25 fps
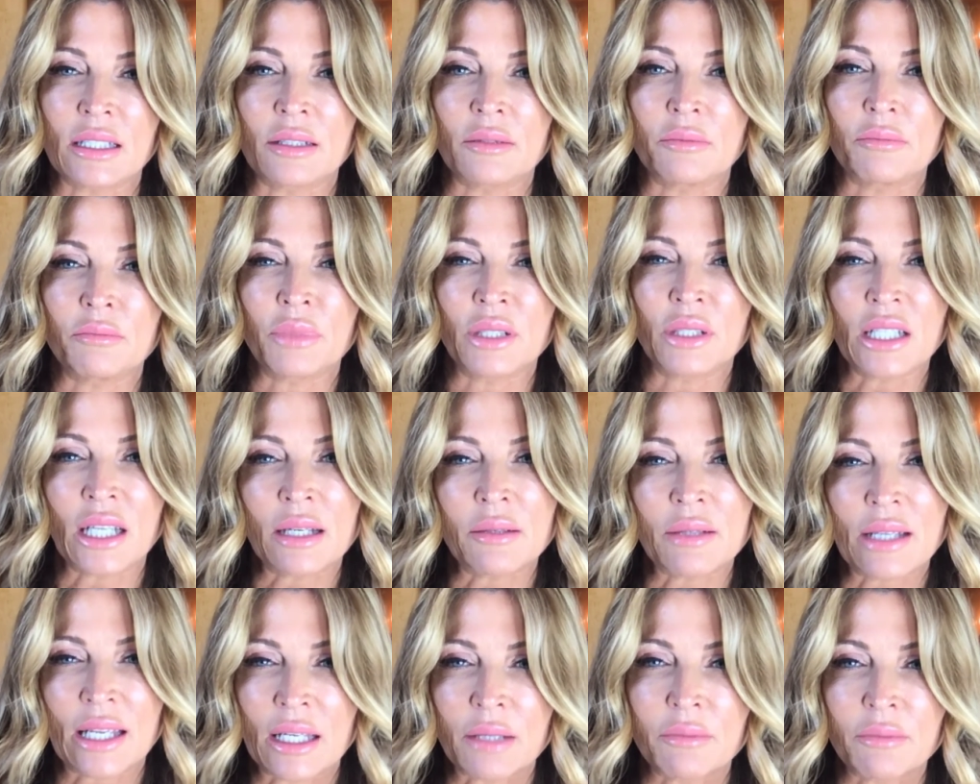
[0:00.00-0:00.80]
but I
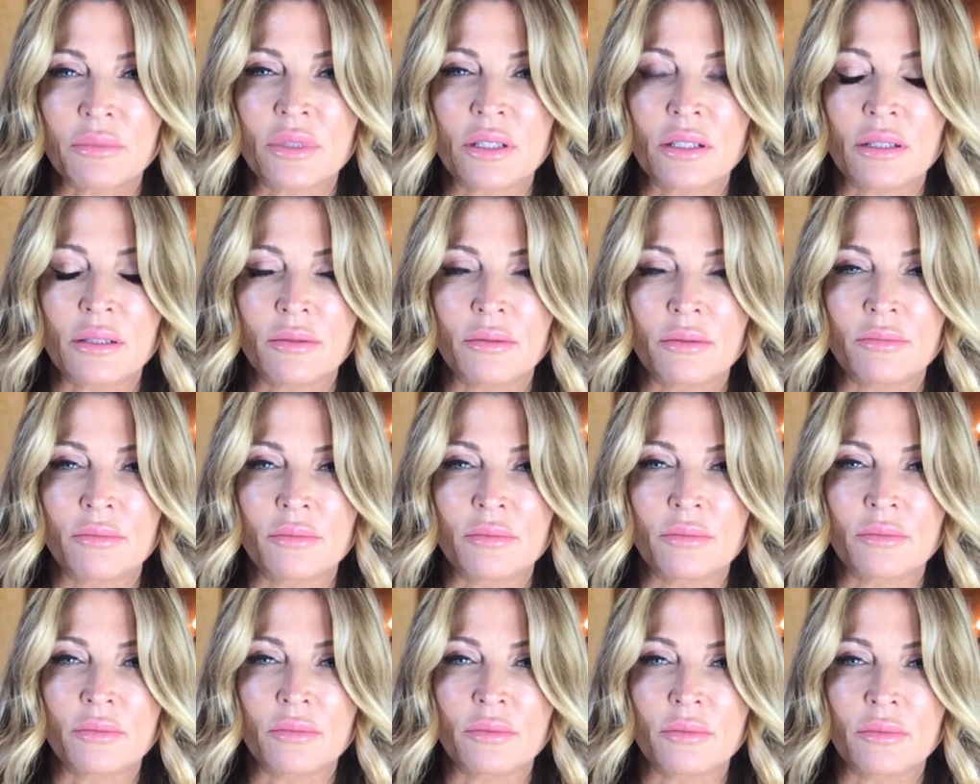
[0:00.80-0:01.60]
am
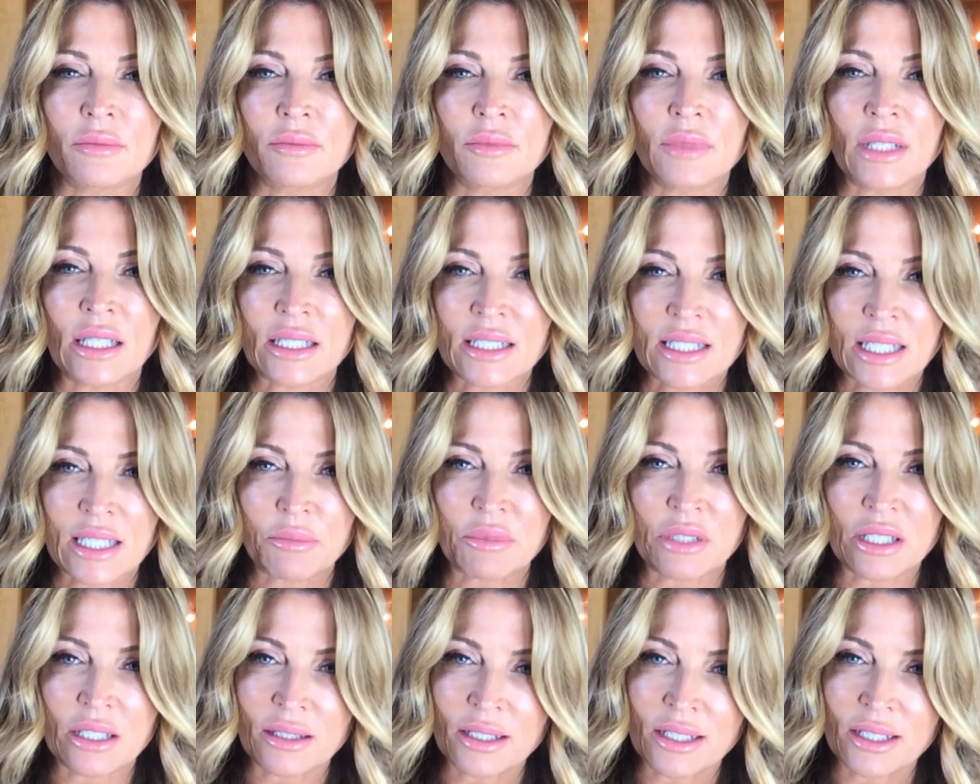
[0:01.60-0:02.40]

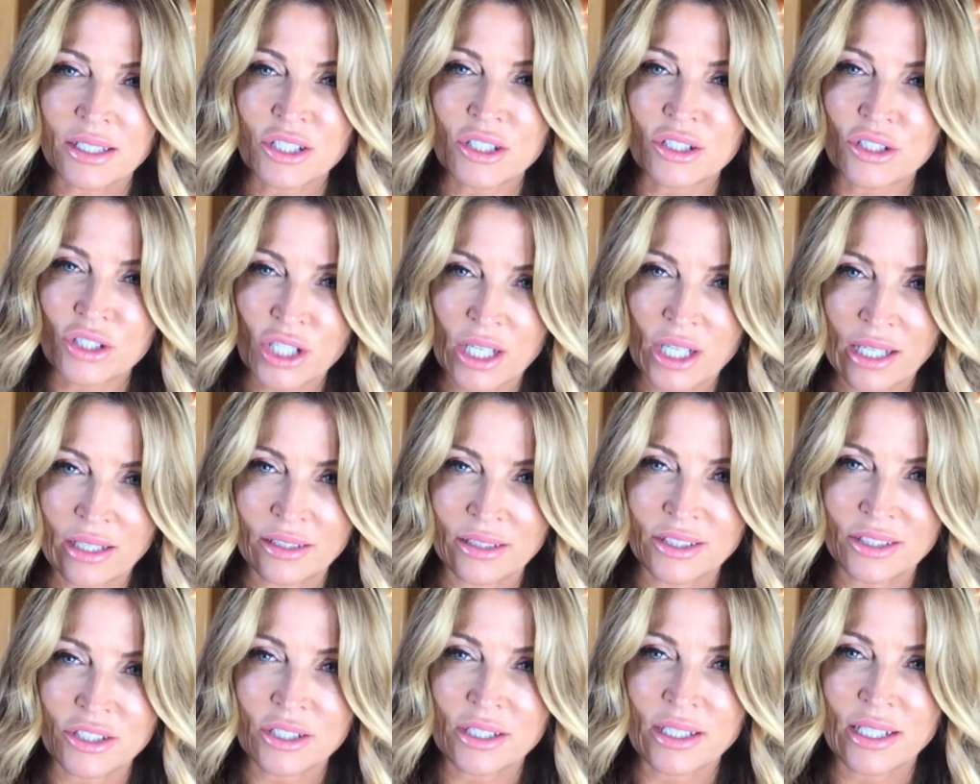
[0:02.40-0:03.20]
accepting this
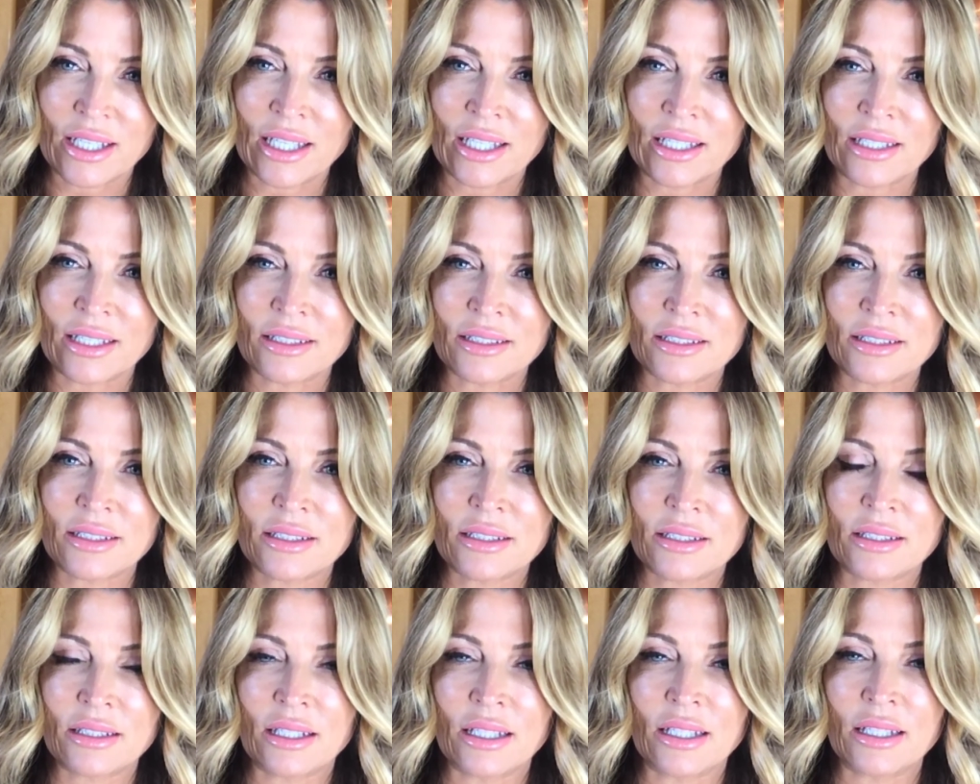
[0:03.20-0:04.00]
challenge as
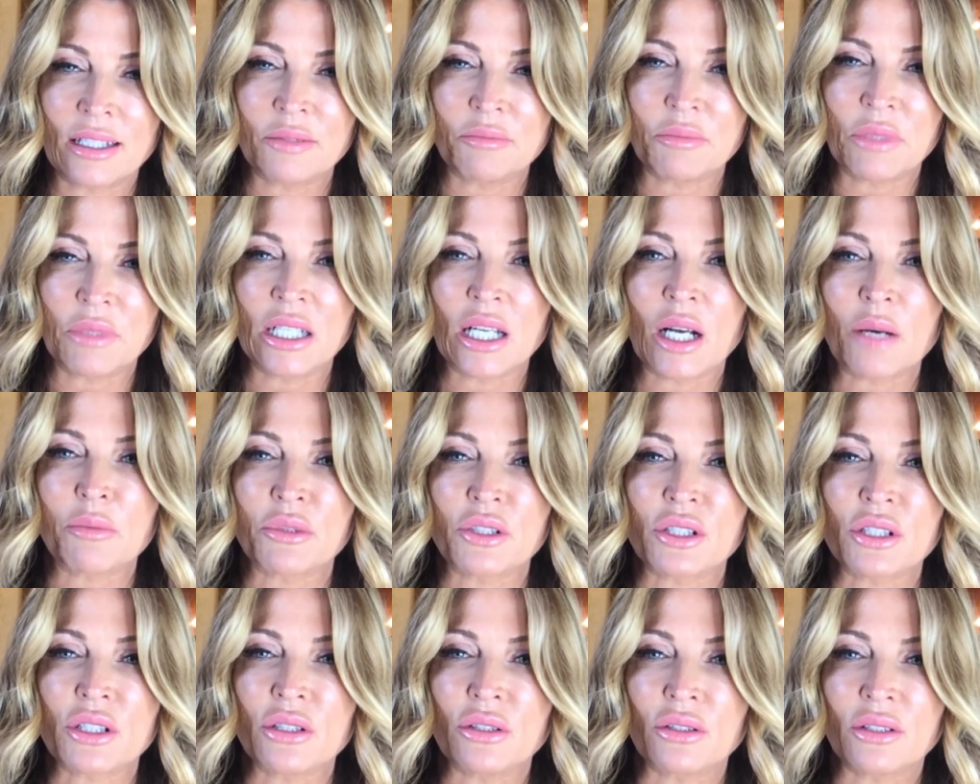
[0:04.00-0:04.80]
an
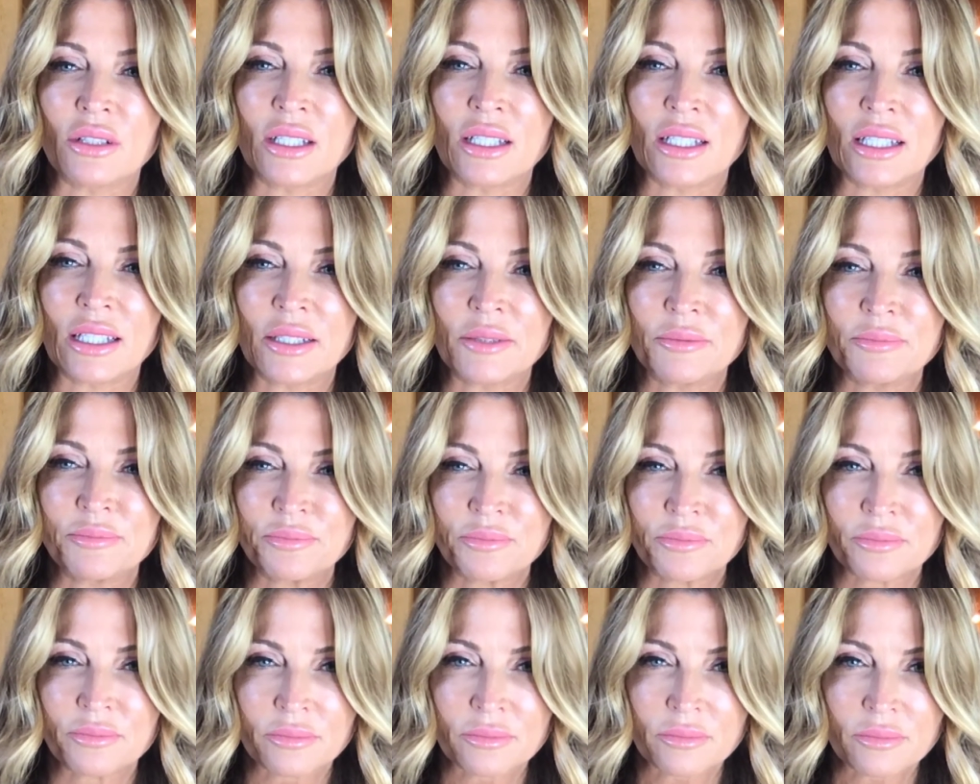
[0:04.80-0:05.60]
opportunity
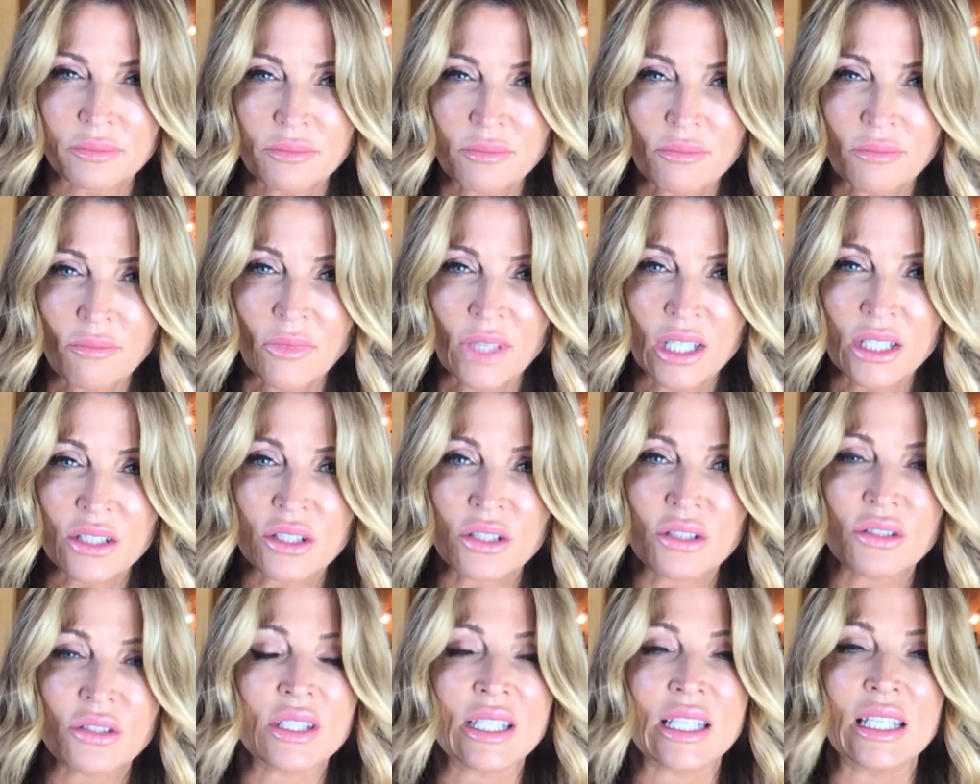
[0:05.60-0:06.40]
to
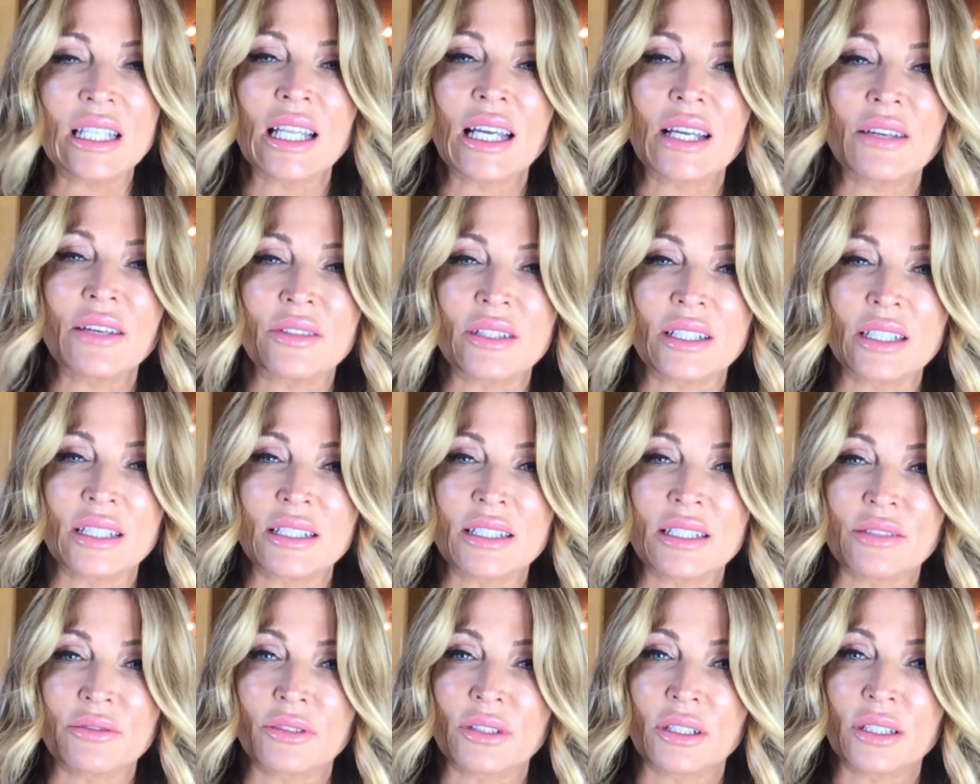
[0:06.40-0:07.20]
see life in a
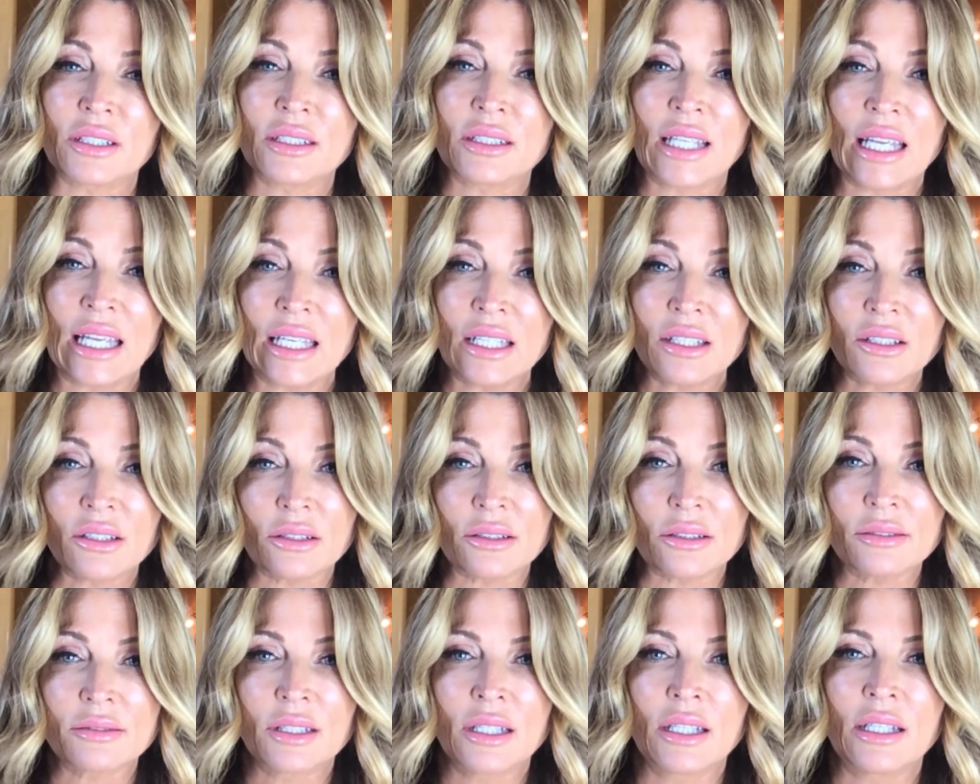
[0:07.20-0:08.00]
different angle.
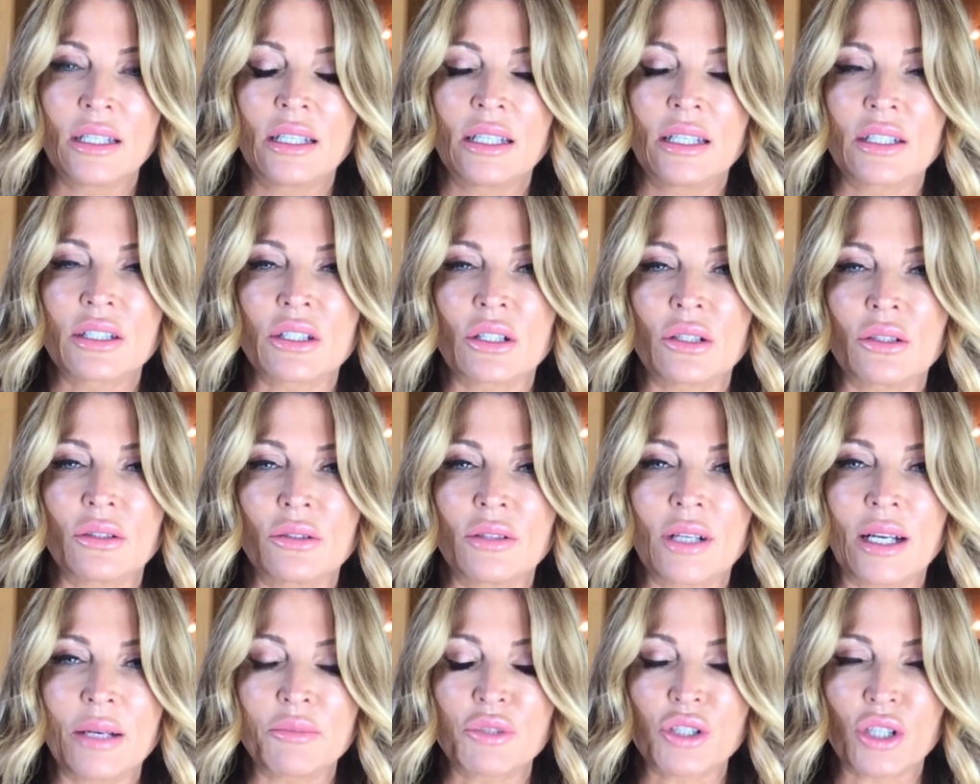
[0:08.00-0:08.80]
So
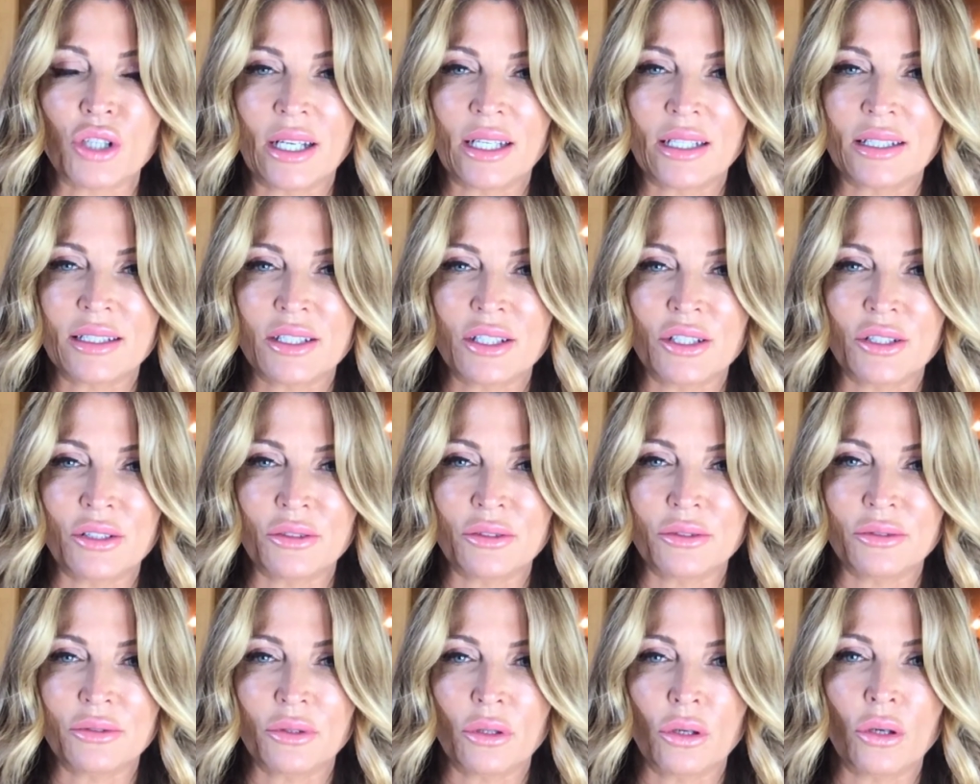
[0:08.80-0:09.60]
I'm trying
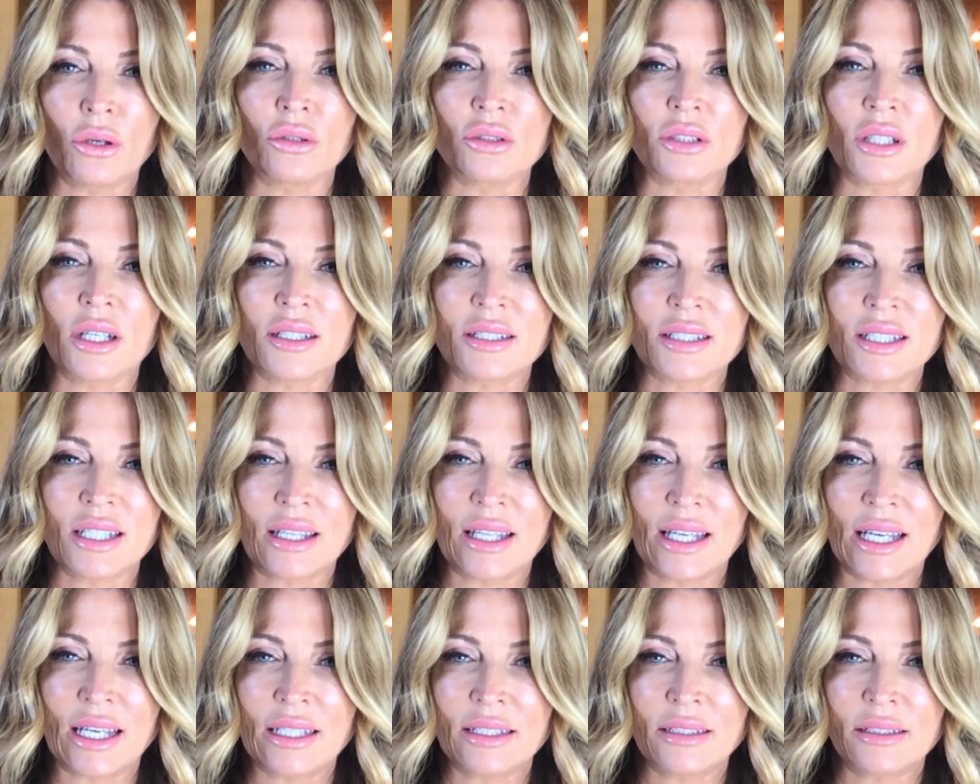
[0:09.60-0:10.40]
to hold on to
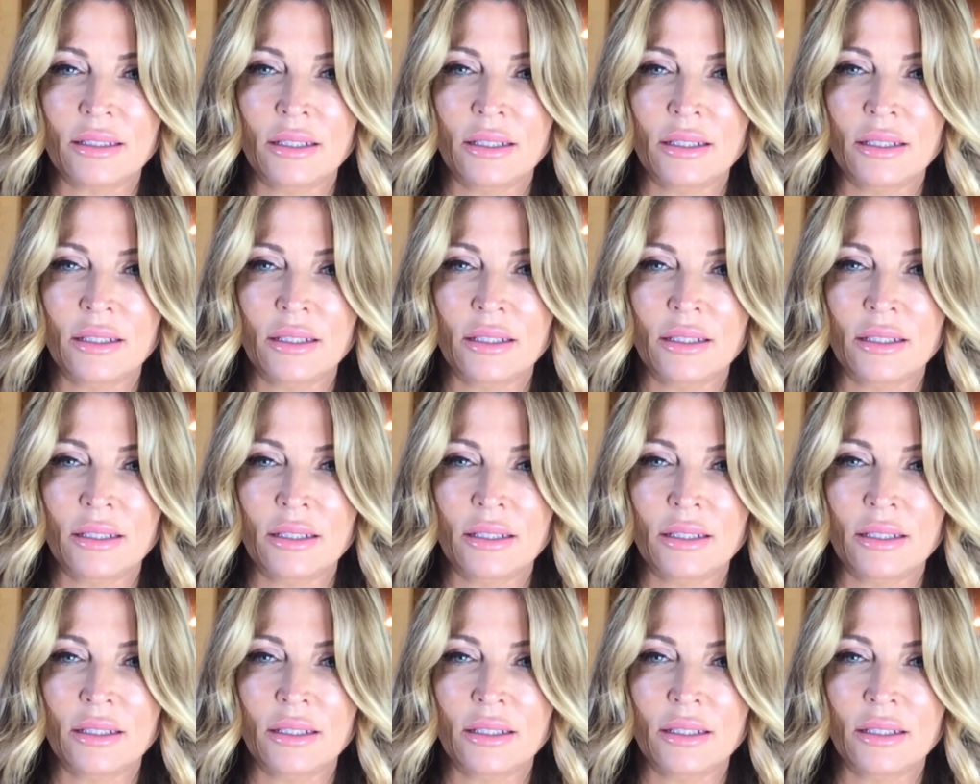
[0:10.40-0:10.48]
that,